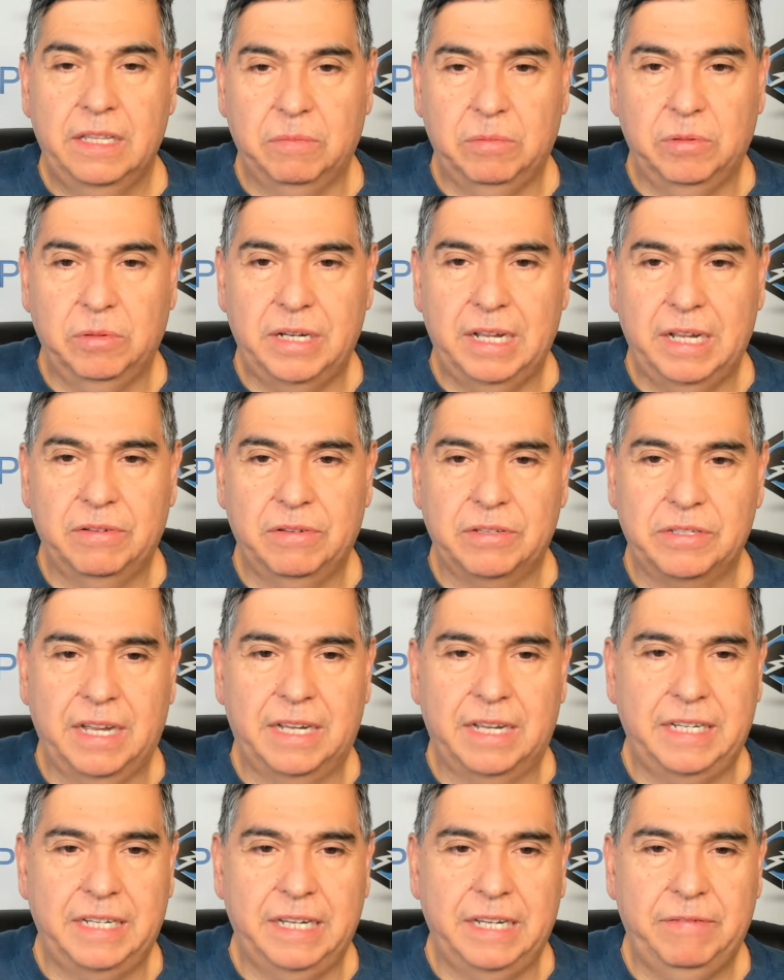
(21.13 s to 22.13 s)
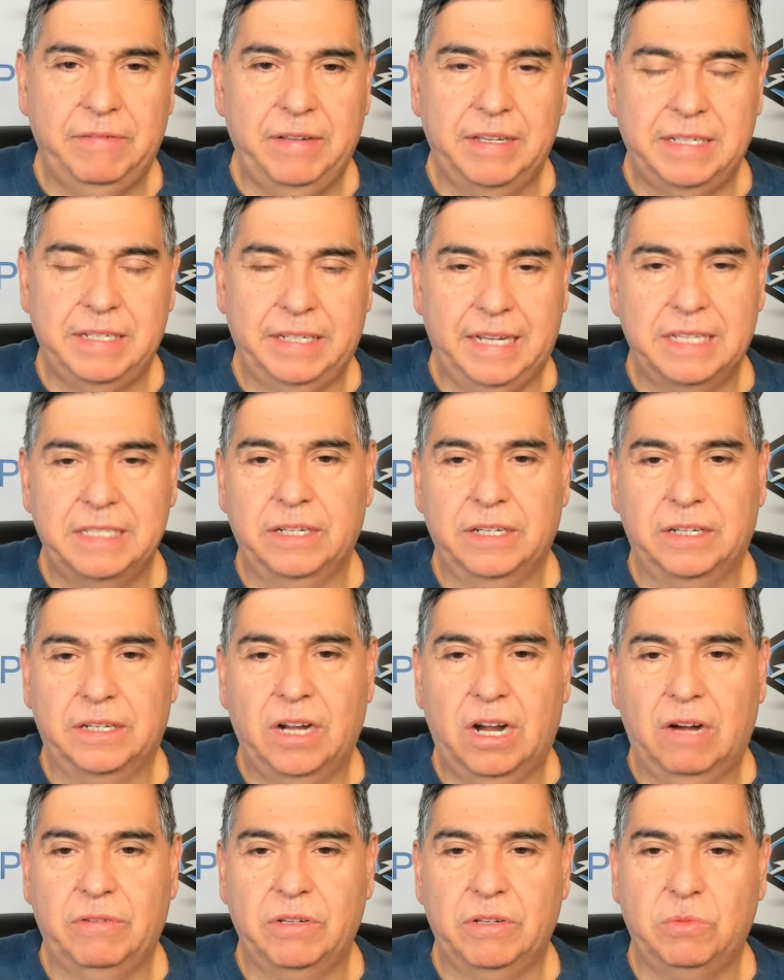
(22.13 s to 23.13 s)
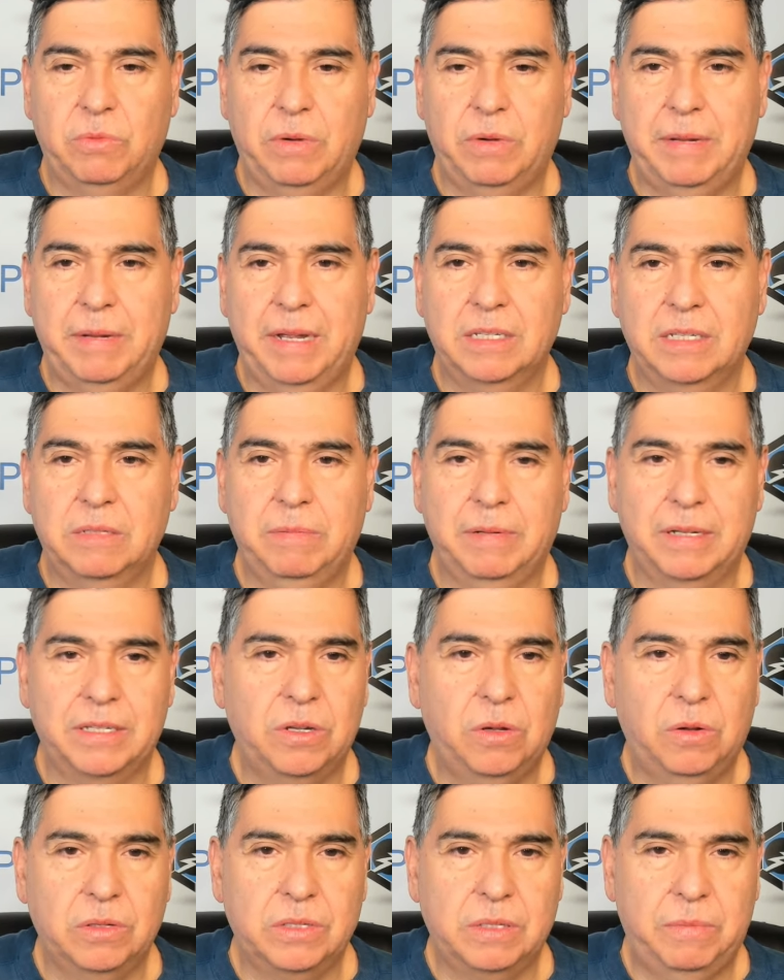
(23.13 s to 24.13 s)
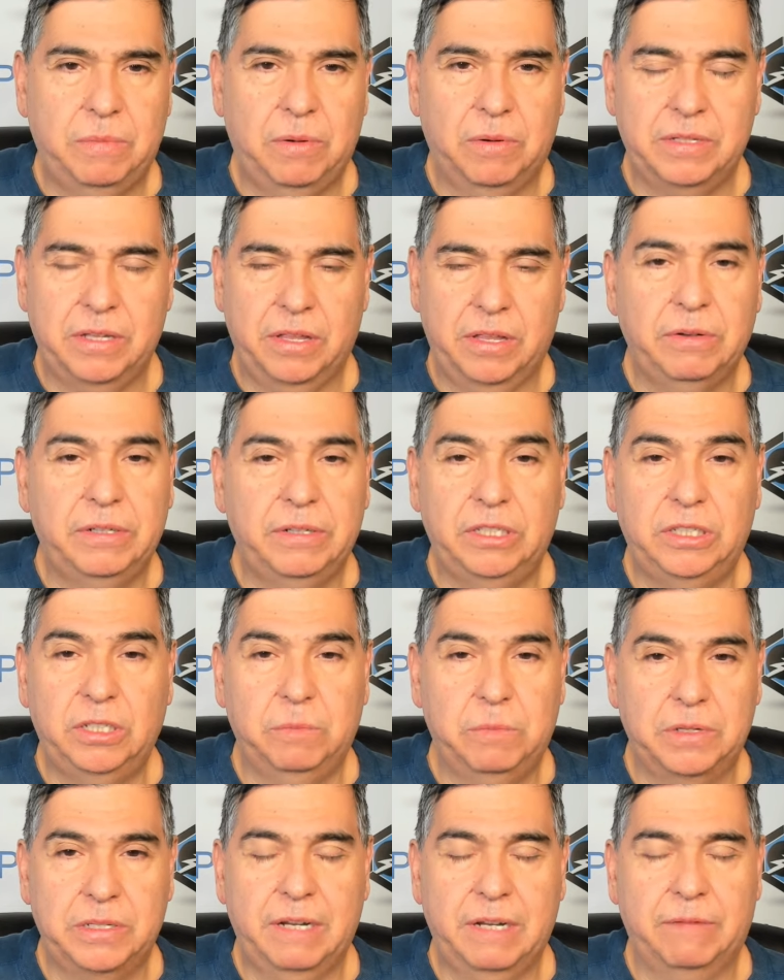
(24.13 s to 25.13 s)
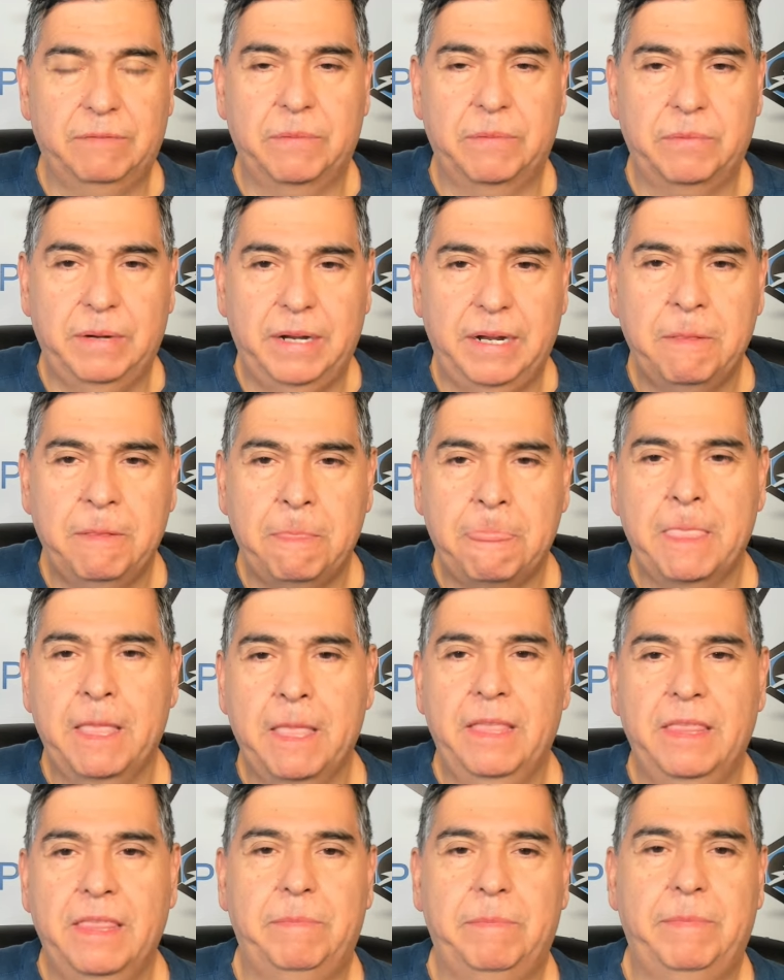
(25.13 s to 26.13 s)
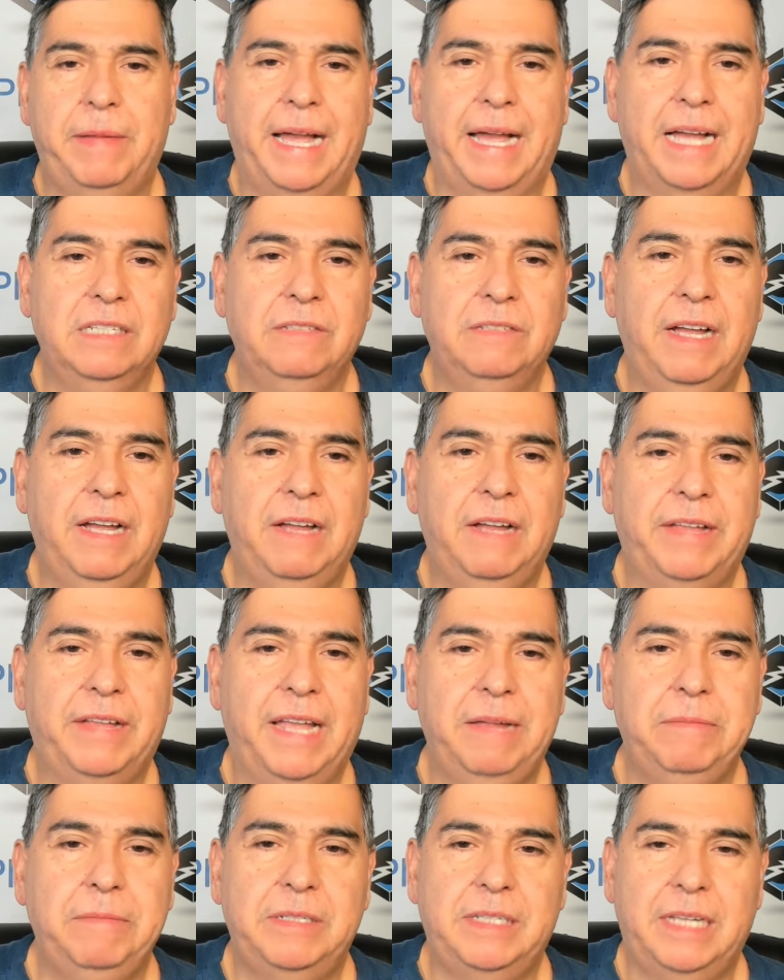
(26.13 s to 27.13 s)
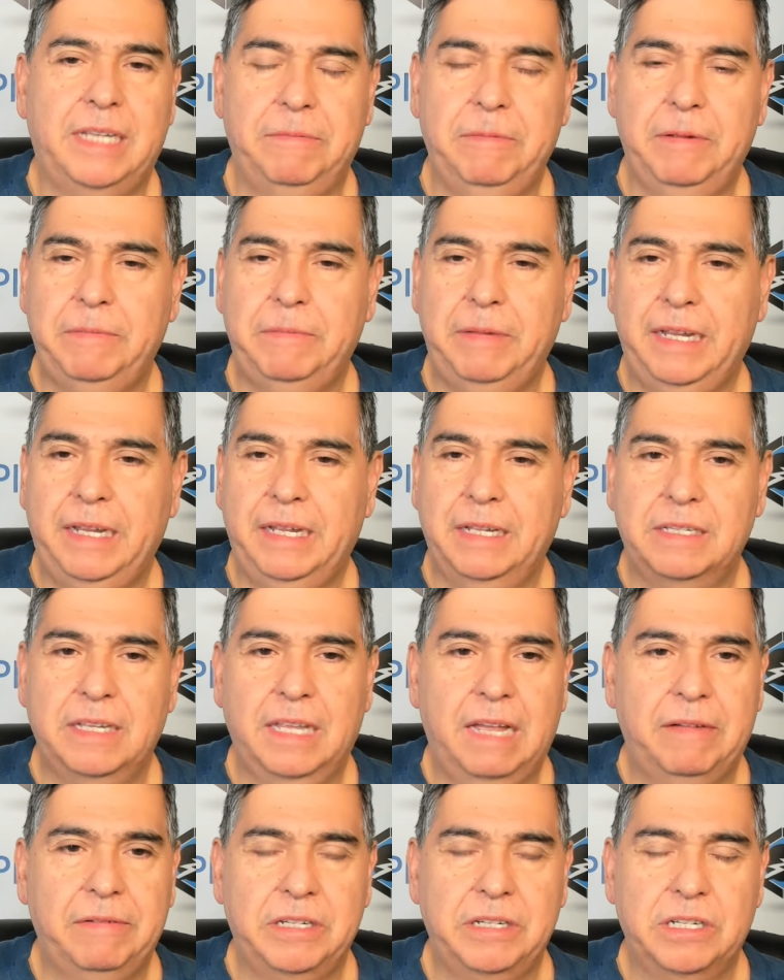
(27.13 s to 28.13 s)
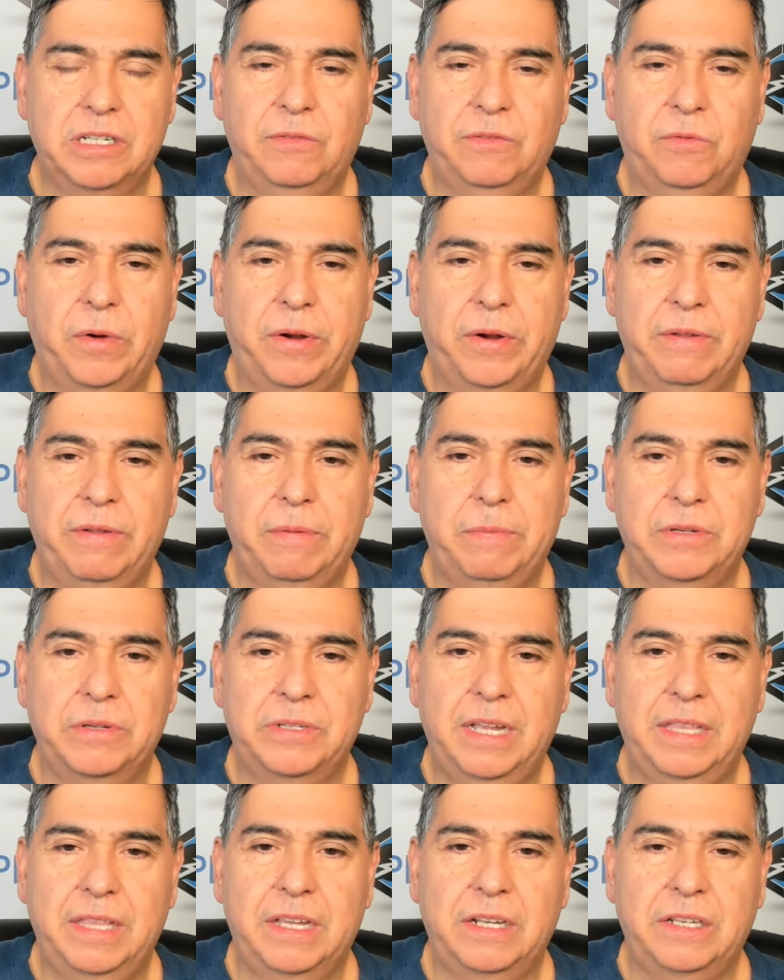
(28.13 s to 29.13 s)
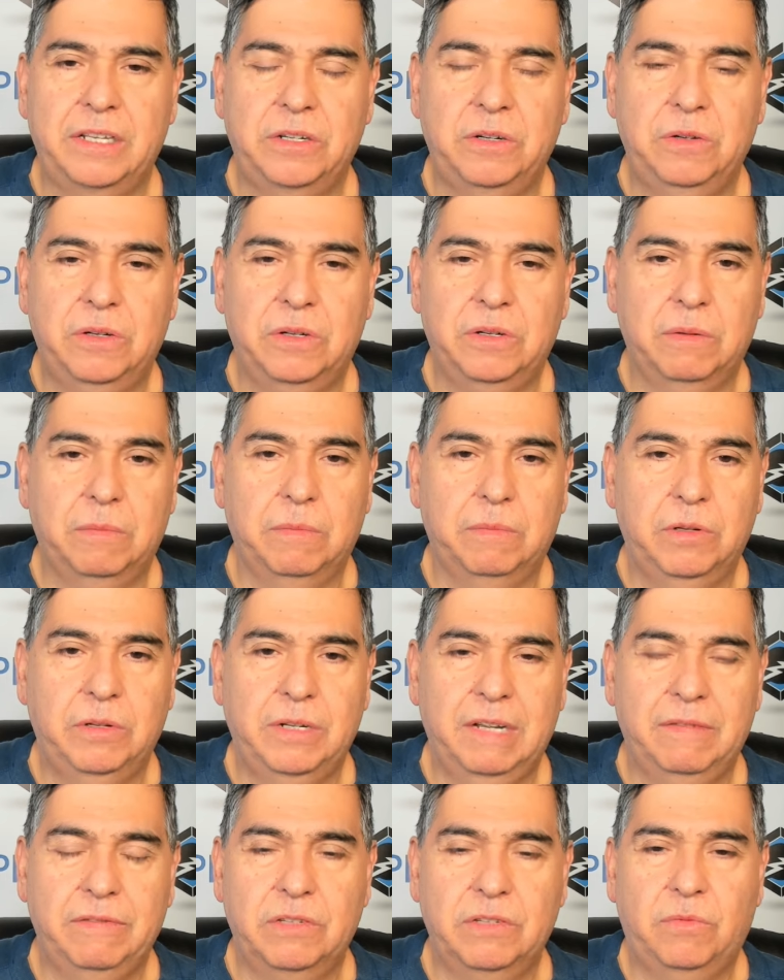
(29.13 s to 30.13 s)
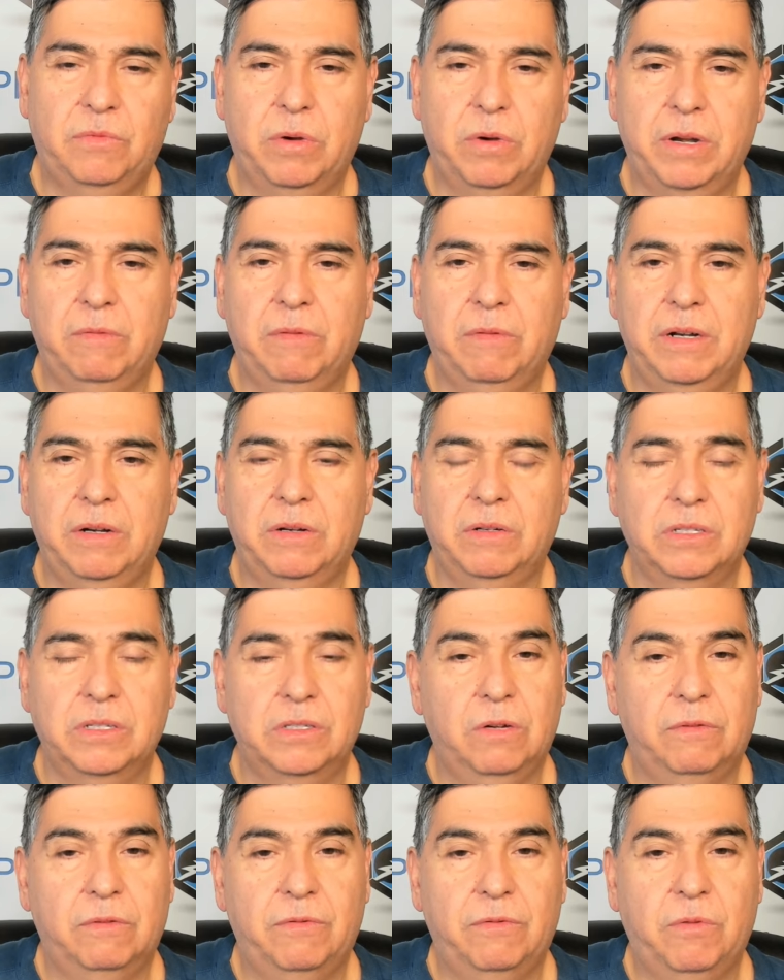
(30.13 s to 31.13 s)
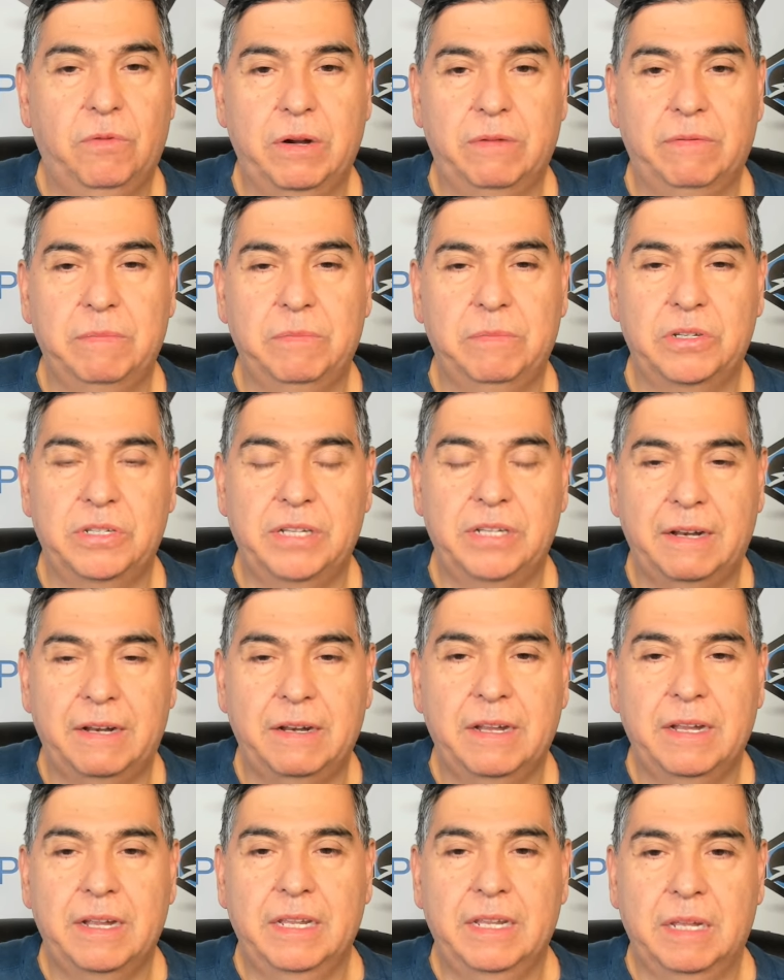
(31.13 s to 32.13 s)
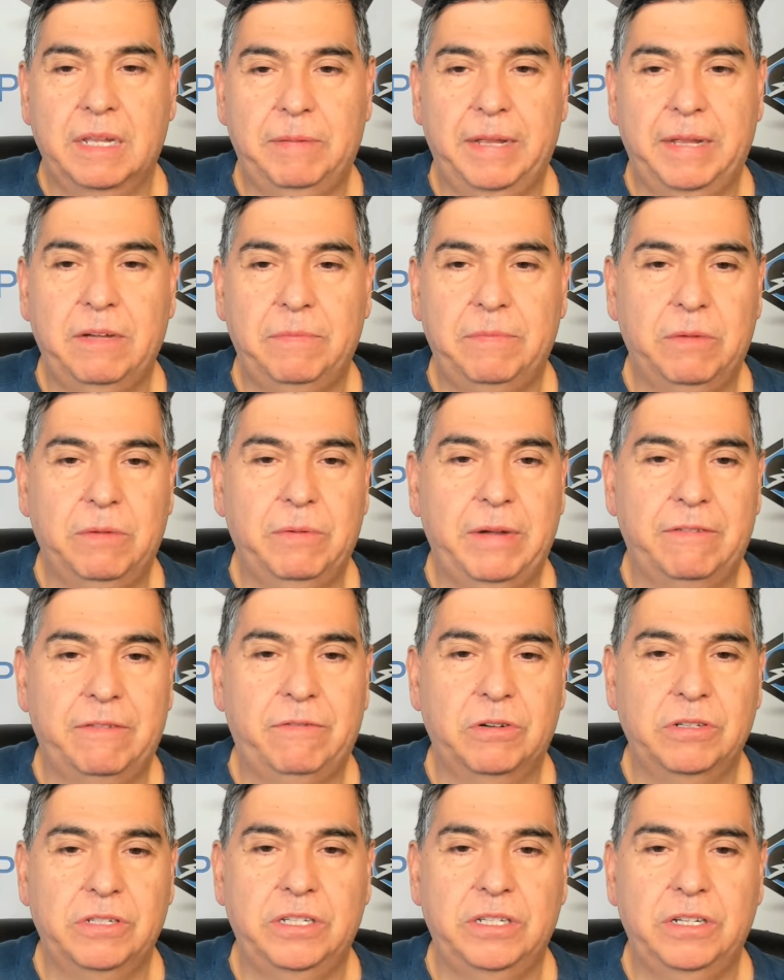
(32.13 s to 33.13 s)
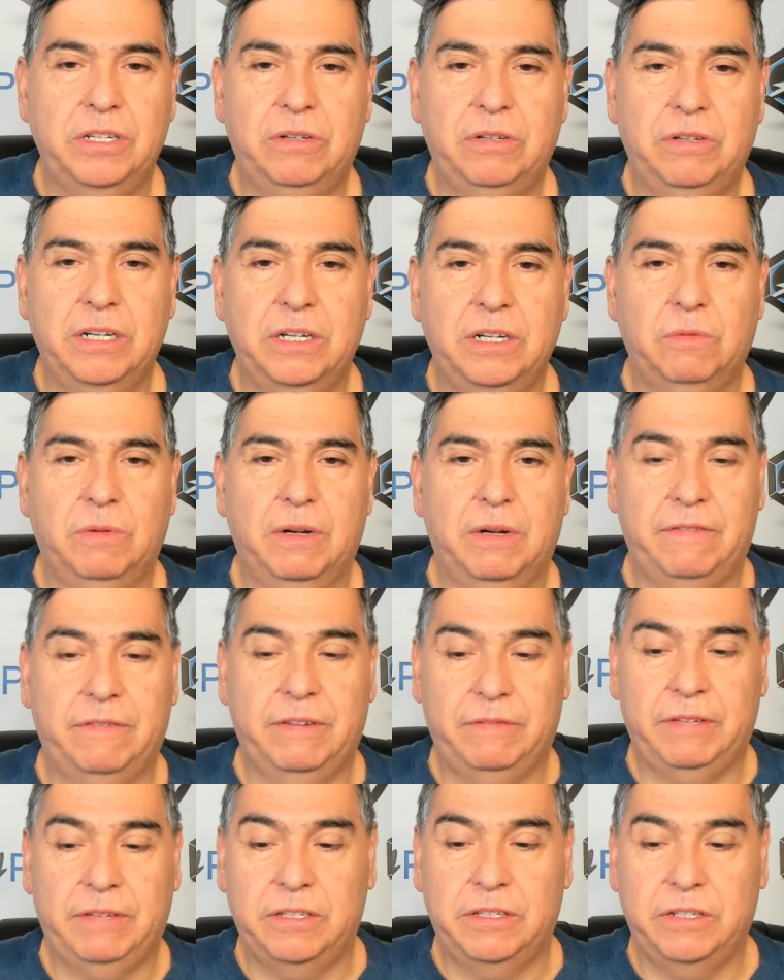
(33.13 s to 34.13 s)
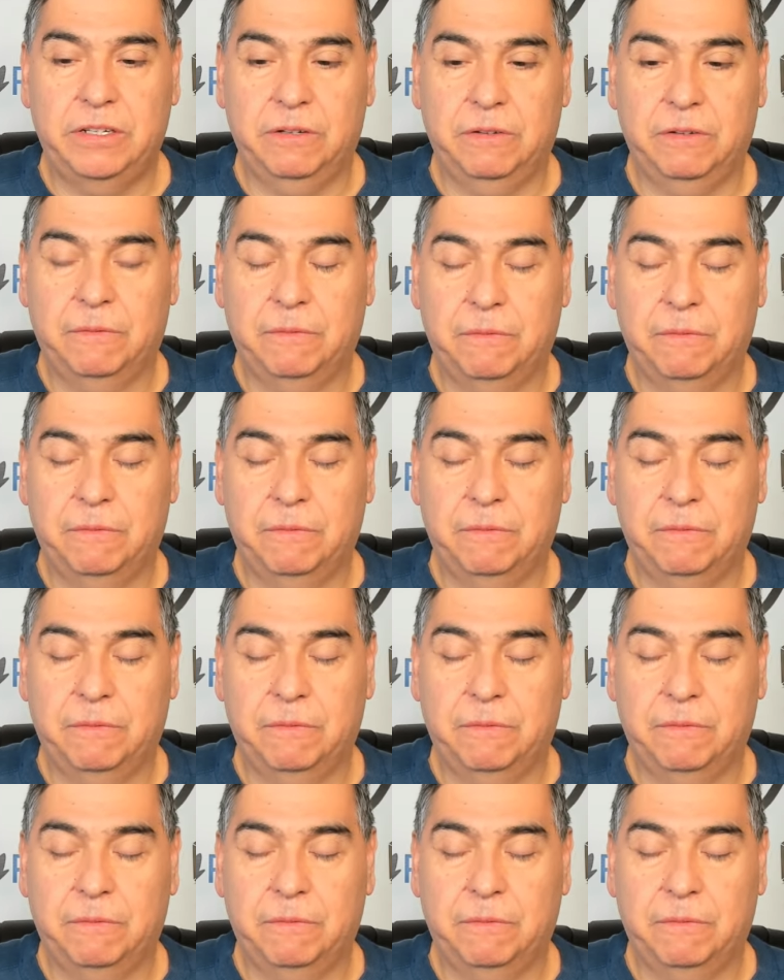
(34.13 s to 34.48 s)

The Blue Devils on defense against the conference rebounds plus holds opponents to 32% from three. The past five games, Demon Deacon's allowing just 43%, and the Duke Blue Devils 41, just over 41%. The play will be Wake Forest and Duke under 152.